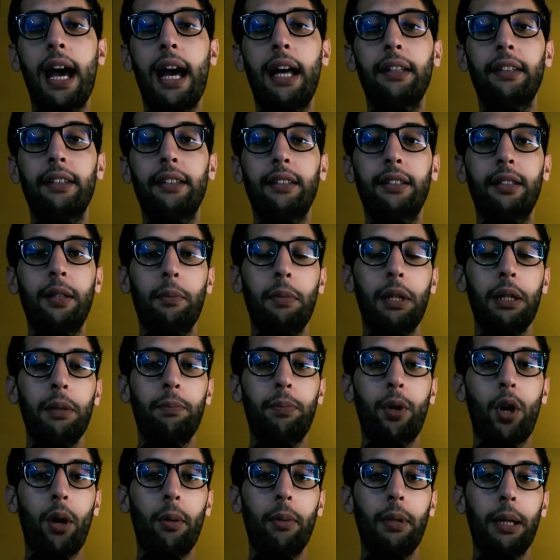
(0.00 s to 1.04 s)
And the main
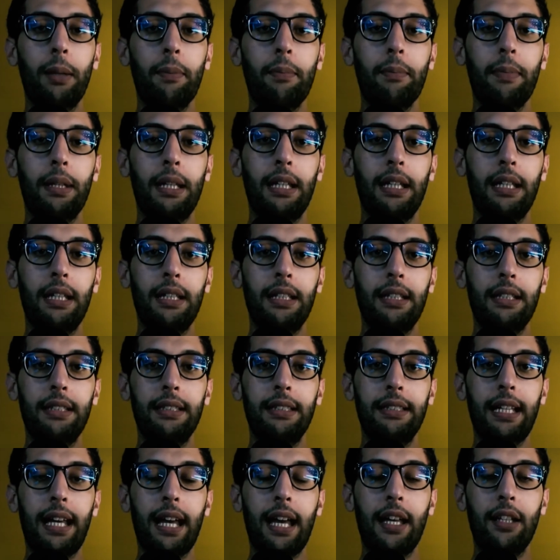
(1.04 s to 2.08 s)
problem
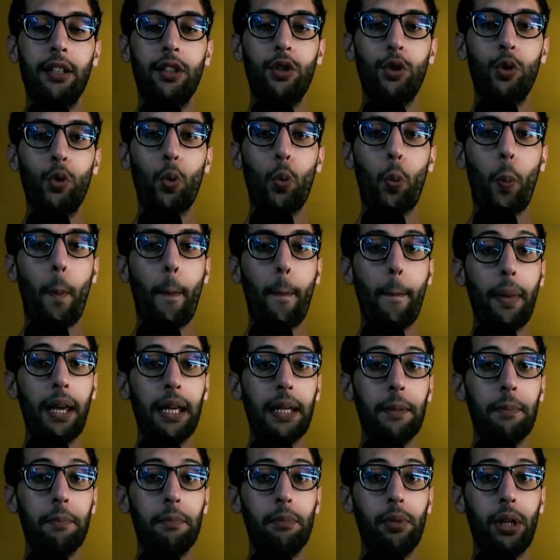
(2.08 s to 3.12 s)
is that you
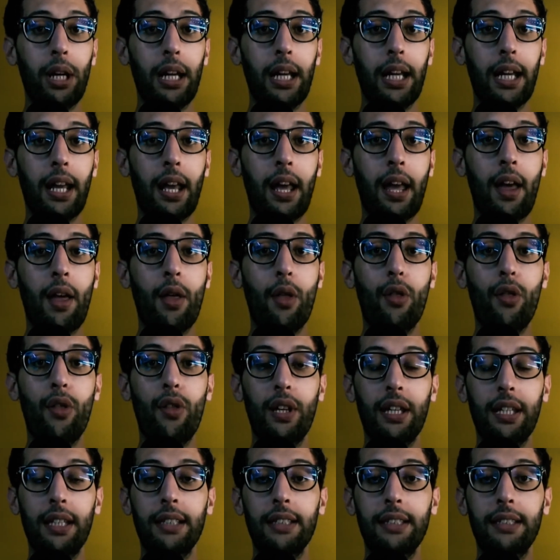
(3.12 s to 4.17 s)
may break
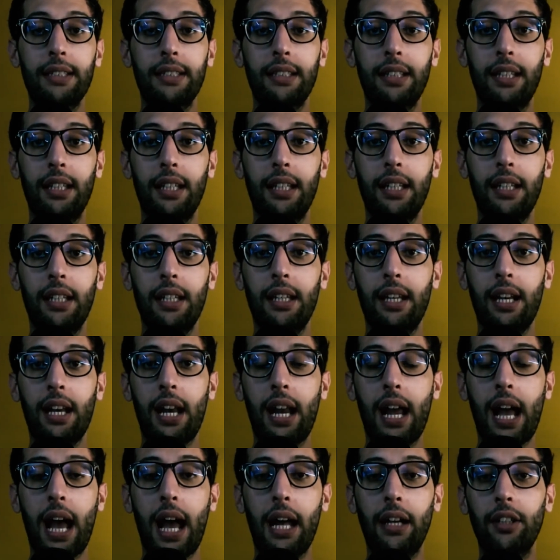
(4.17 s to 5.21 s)
things in
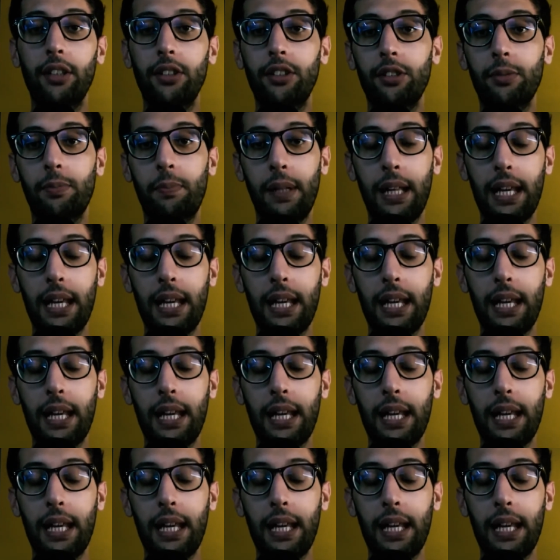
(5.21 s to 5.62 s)
another